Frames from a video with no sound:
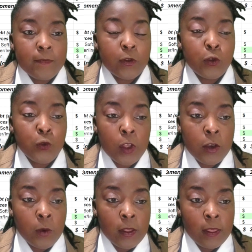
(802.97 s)
You really
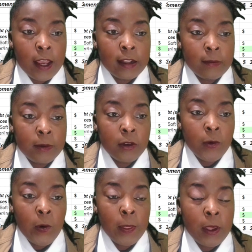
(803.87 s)
want that to be
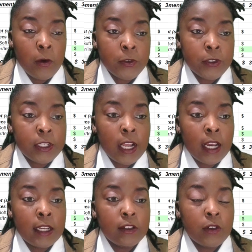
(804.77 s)
on the owner's
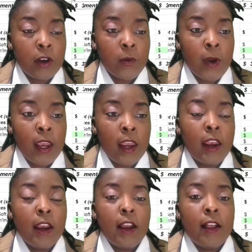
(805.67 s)
side, so that way
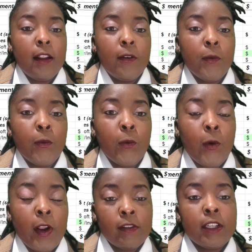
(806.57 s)

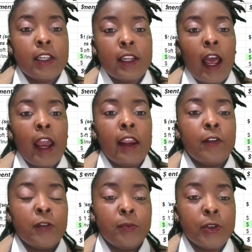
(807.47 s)
whatever design
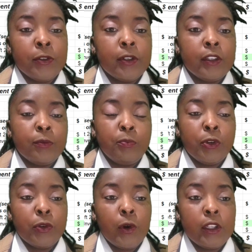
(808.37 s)
or built is
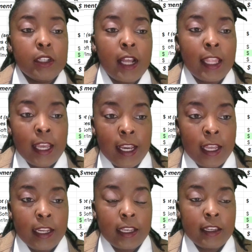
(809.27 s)
built onto that land
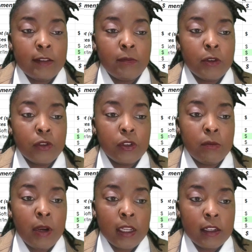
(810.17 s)
is built to the
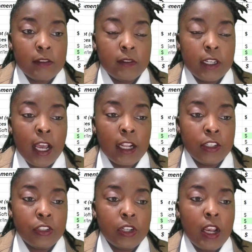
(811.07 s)
best of the
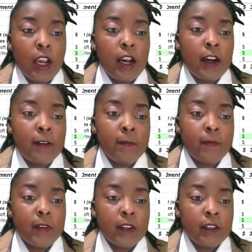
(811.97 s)
knowledge,
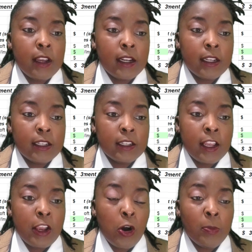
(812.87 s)
and not
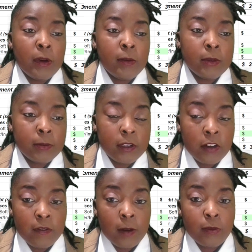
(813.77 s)
necessarily opening
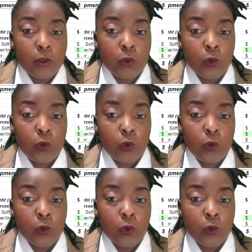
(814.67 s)
themselves up to